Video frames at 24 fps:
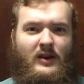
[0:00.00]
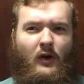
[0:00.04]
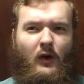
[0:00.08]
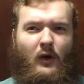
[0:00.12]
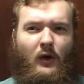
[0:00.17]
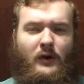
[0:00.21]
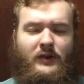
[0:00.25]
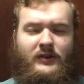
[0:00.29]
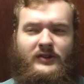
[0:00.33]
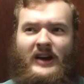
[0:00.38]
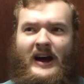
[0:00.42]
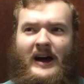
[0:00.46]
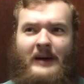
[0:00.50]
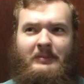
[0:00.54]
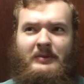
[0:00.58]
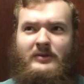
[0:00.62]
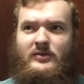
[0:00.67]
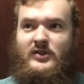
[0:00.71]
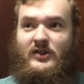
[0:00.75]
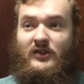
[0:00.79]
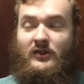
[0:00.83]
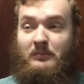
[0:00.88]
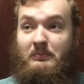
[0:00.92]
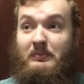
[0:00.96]
On top
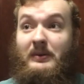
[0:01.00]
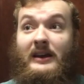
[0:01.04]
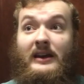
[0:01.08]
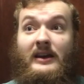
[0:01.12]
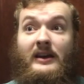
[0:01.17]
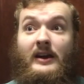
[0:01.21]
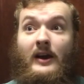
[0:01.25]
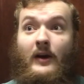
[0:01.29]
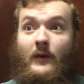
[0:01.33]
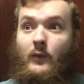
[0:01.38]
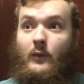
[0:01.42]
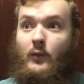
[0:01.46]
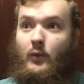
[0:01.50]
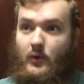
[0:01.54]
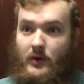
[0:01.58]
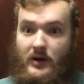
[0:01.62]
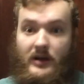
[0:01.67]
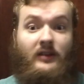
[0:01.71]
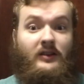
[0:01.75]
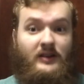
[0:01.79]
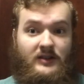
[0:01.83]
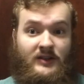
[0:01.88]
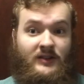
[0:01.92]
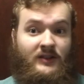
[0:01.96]
of just being a
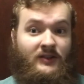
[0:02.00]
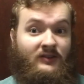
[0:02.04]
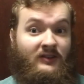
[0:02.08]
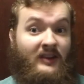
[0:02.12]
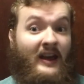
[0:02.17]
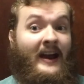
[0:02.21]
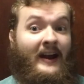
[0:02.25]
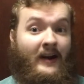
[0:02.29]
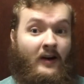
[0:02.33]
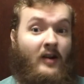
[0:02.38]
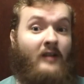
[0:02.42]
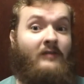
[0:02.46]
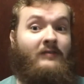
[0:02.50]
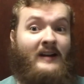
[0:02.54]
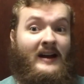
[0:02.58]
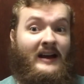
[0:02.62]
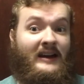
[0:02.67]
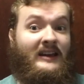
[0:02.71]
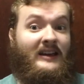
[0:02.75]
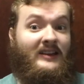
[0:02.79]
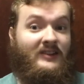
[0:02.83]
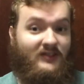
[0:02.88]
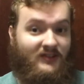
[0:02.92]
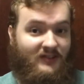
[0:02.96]
really
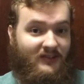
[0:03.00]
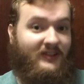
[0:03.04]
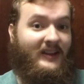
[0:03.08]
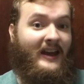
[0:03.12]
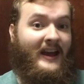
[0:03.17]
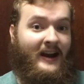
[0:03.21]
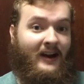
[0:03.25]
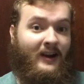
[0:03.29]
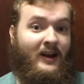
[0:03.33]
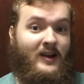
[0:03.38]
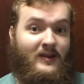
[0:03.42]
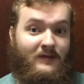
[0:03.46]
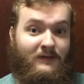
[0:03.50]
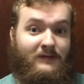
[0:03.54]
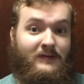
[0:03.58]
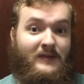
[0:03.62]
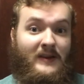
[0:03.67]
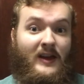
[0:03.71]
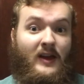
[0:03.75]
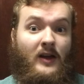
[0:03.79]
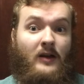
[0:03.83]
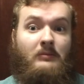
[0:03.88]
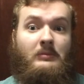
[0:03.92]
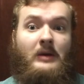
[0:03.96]
terrifying and scary
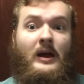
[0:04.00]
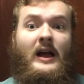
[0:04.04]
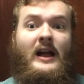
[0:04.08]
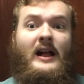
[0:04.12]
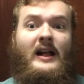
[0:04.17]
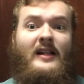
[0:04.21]
film,